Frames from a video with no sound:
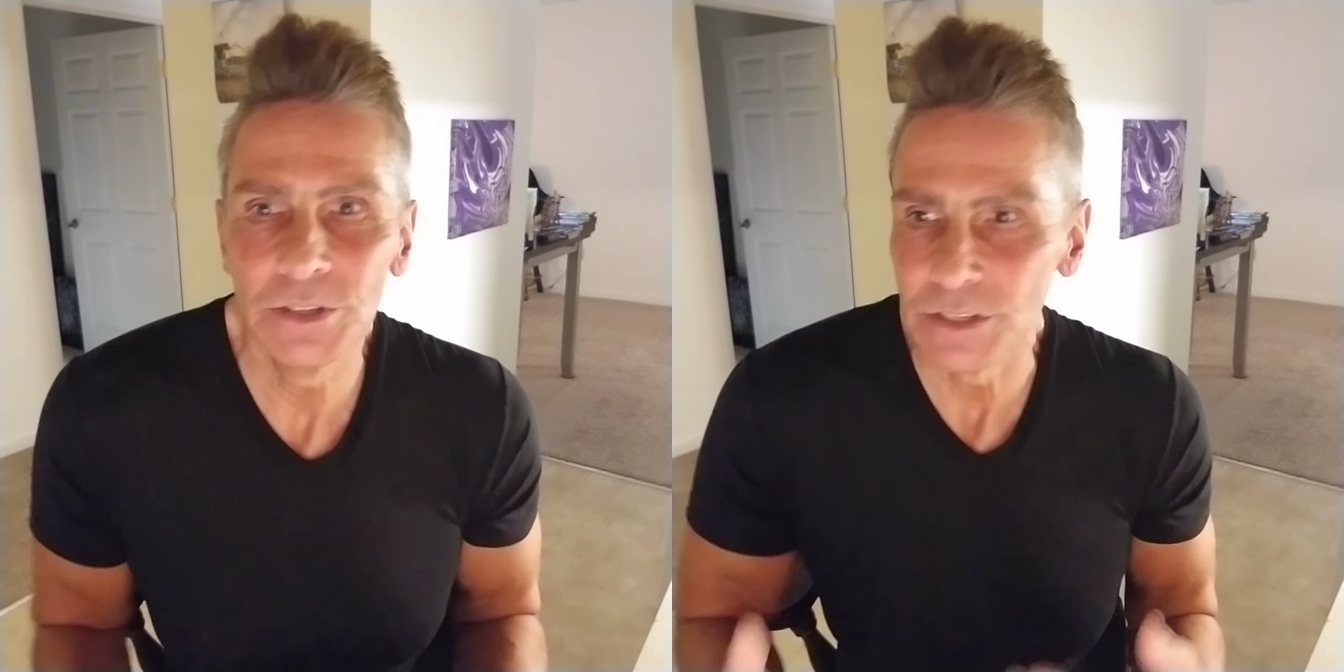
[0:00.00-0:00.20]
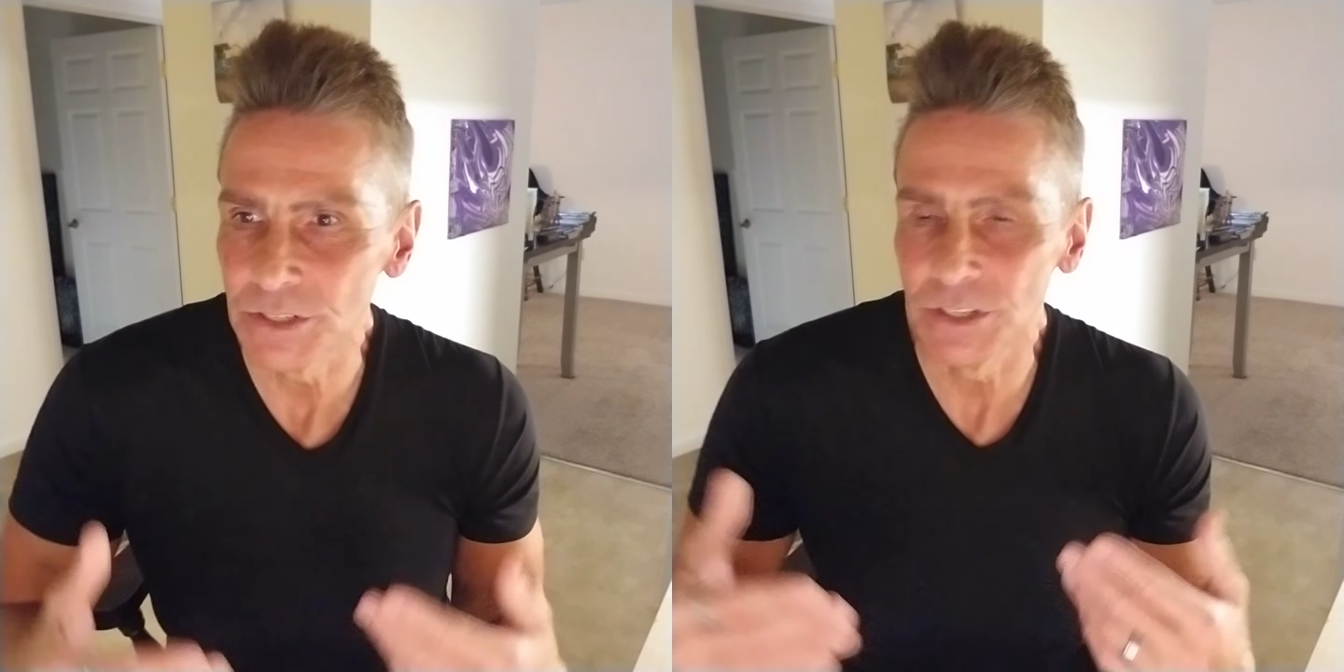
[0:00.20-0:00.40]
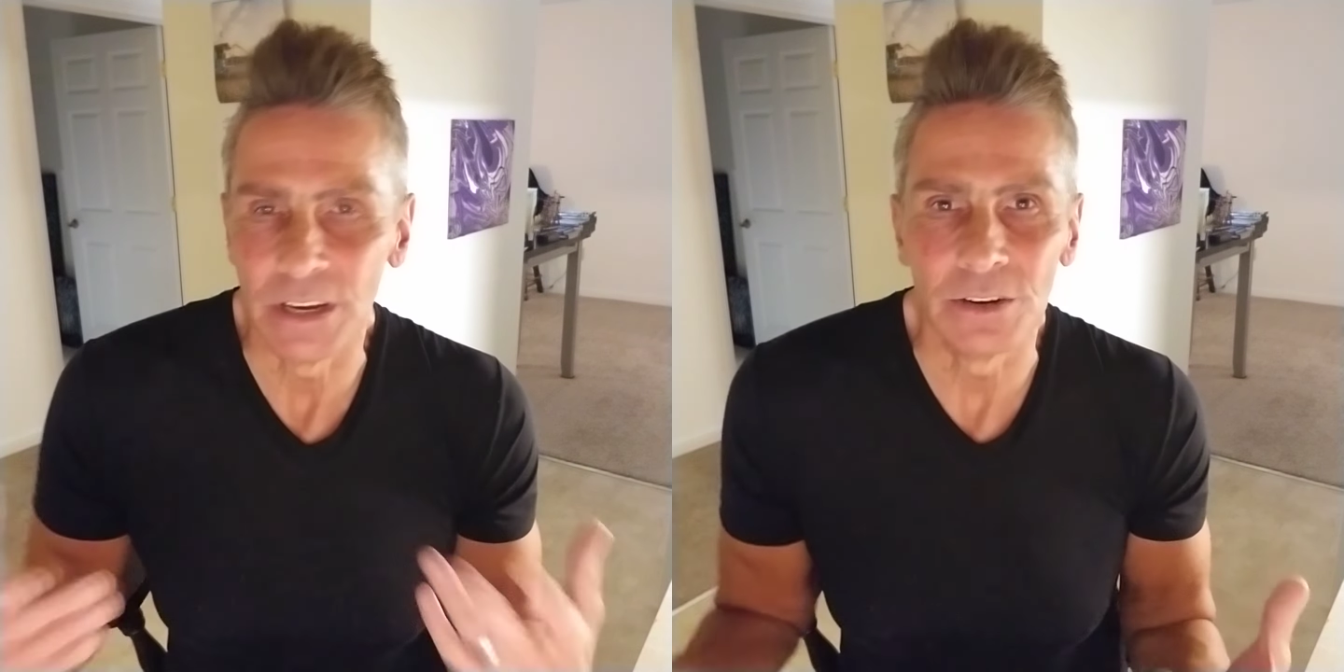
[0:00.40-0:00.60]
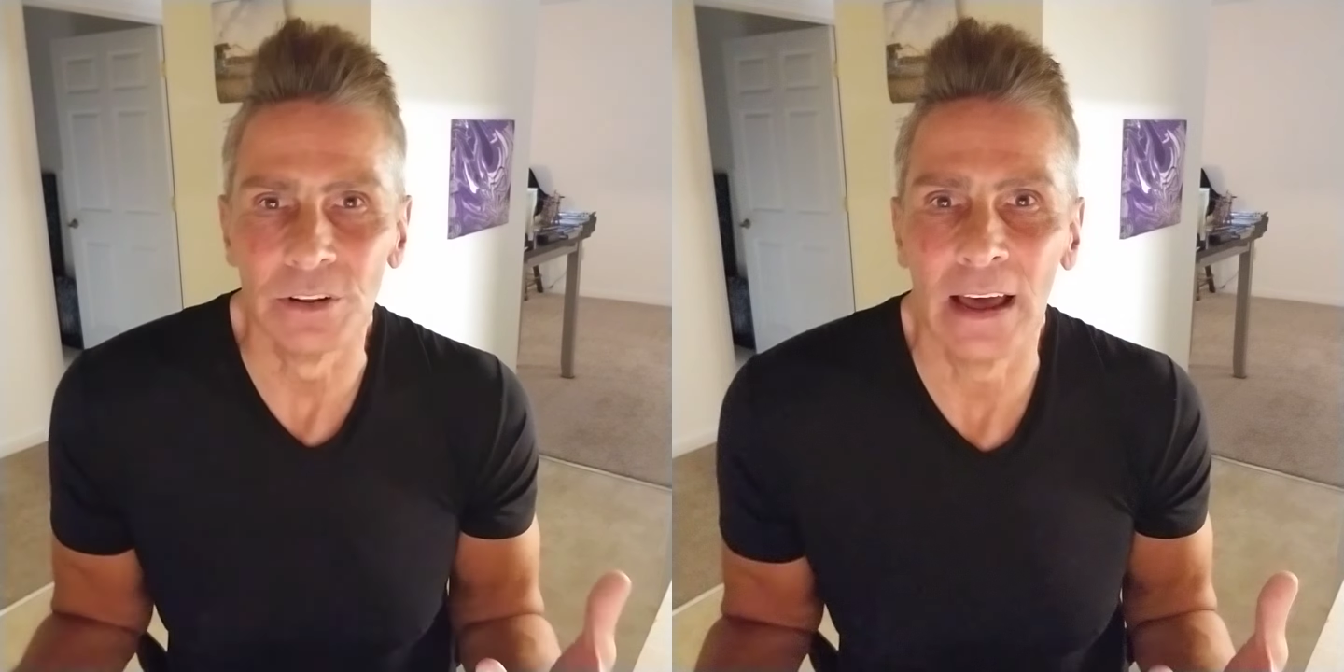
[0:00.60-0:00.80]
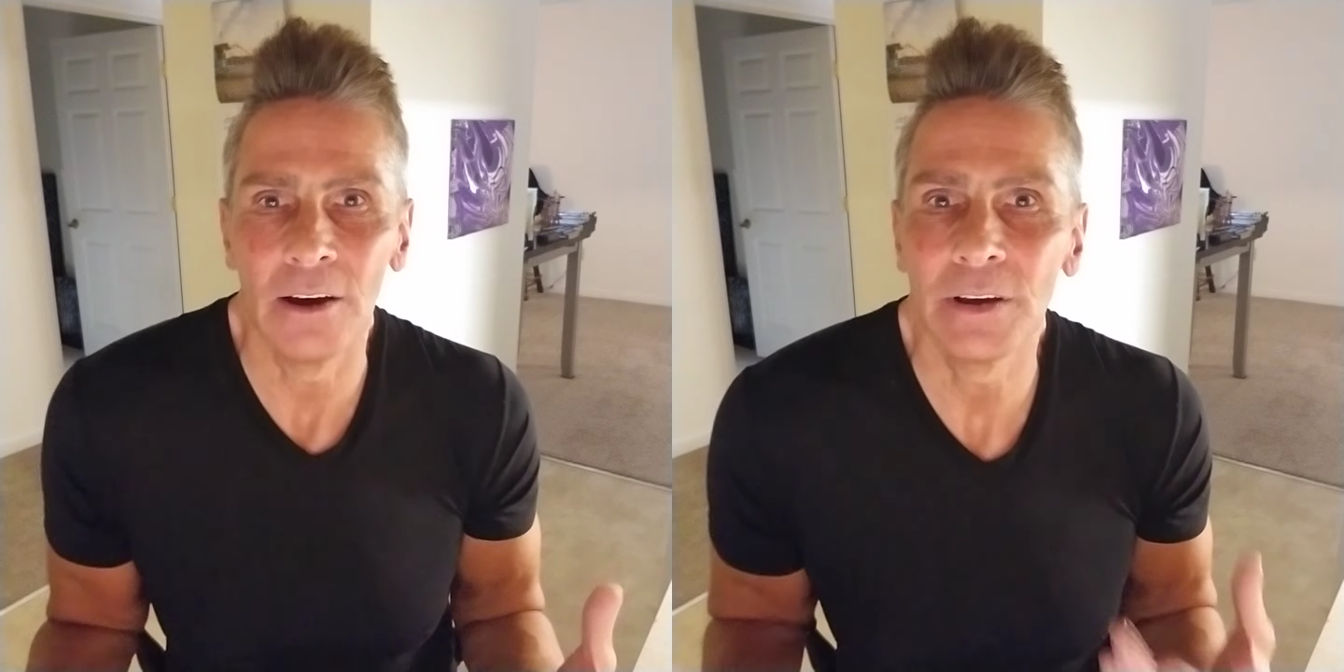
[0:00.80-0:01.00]
She's single
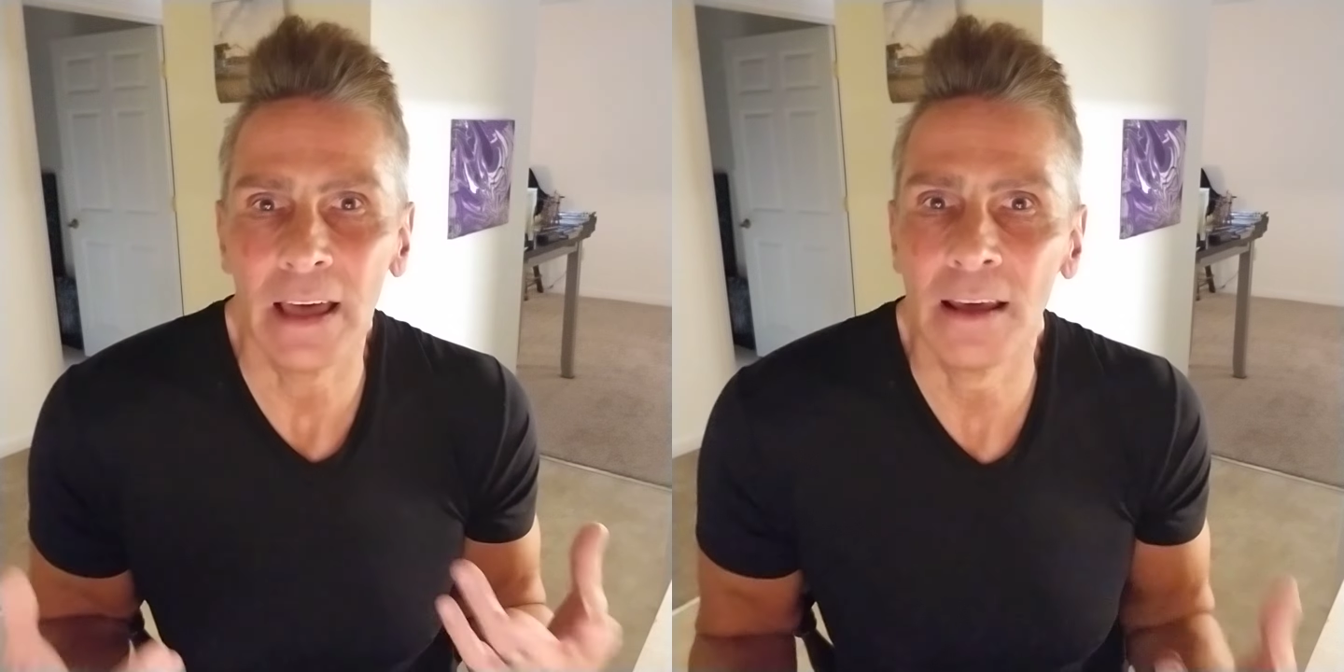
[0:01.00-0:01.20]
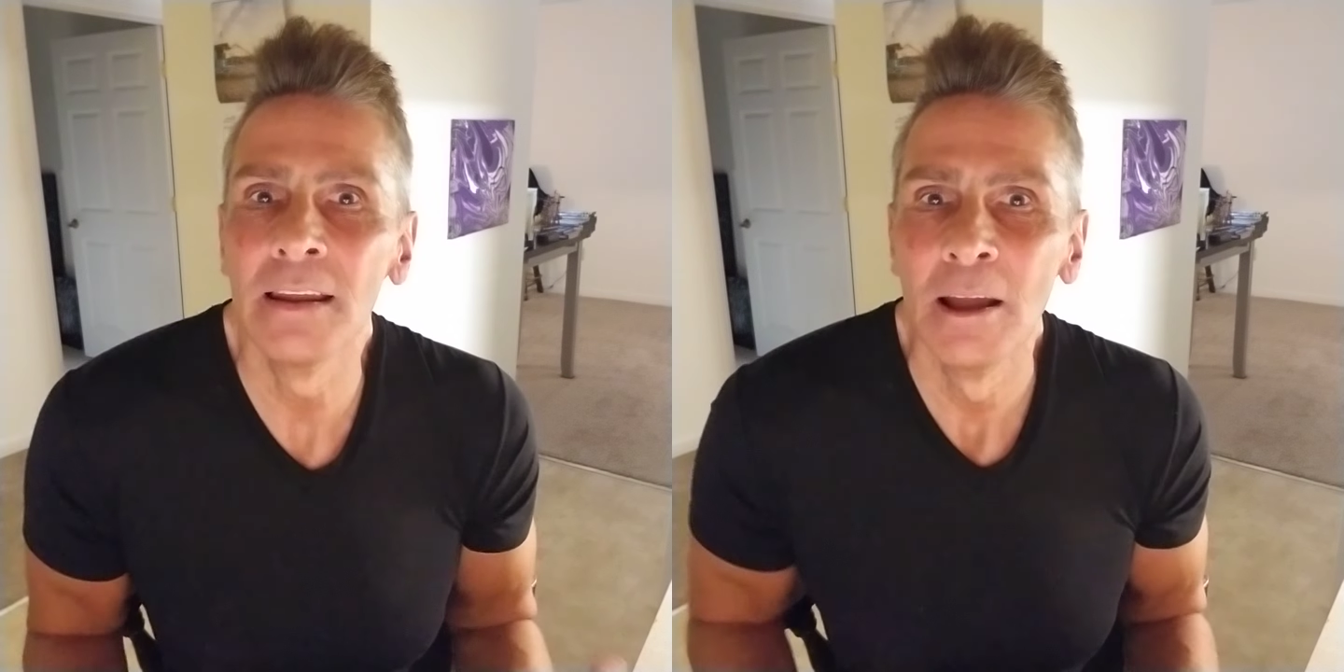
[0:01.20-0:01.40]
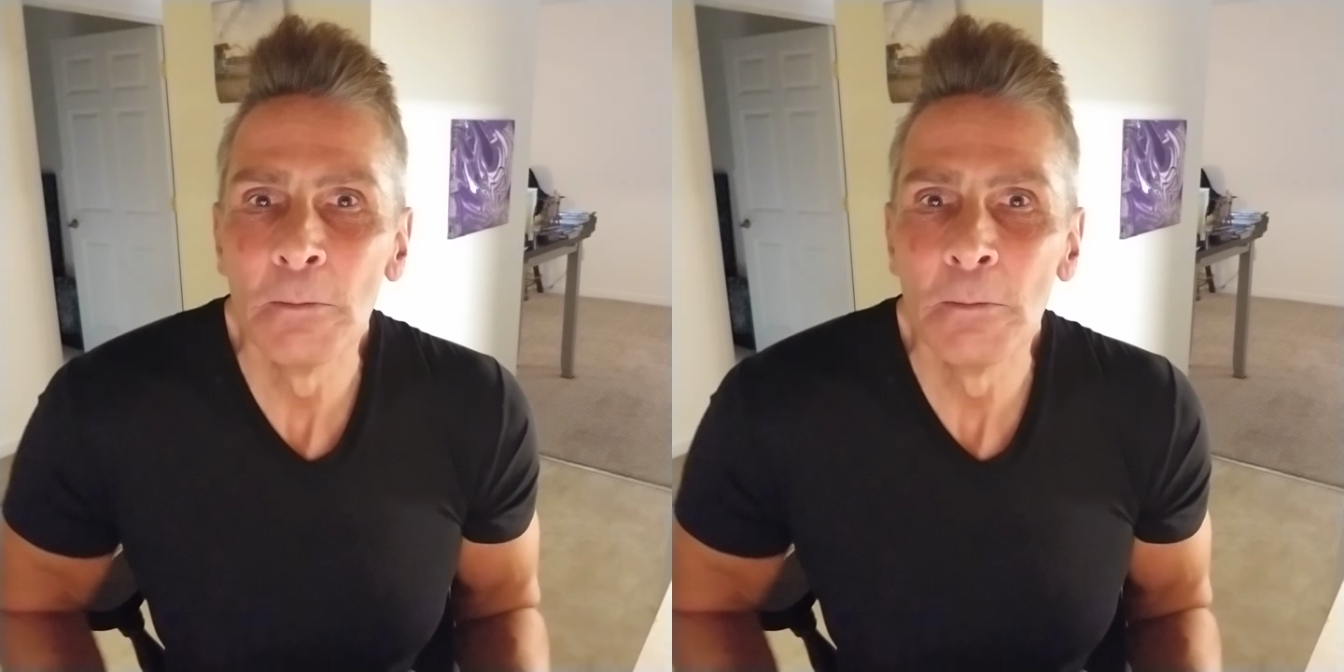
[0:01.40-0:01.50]
now again,